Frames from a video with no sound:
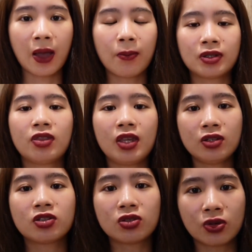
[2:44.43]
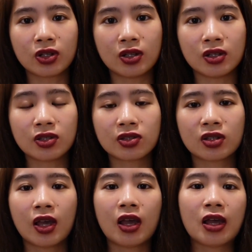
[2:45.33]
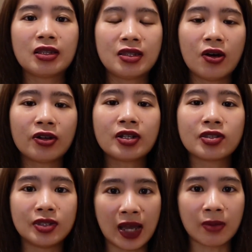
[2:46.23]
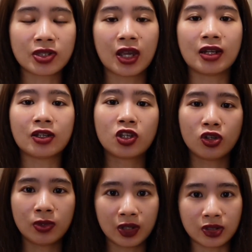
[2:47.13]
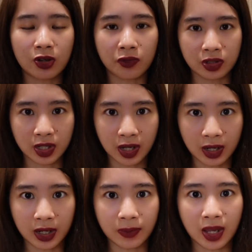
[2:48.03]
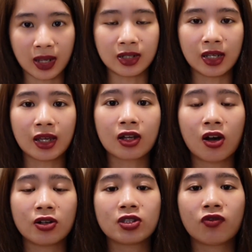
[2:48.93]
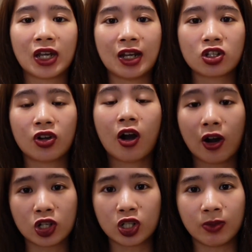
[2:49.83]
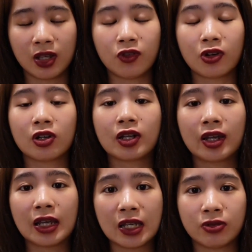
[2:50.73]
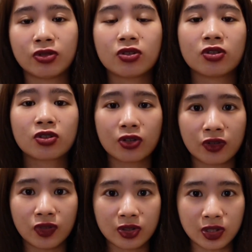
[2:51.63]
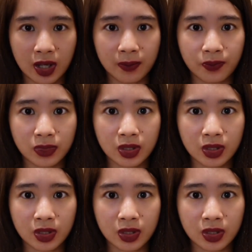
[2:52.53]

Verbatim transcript: But the thing to note is, all these debts can accumulate over time and they can cause you financial hardship if you're not able to service them.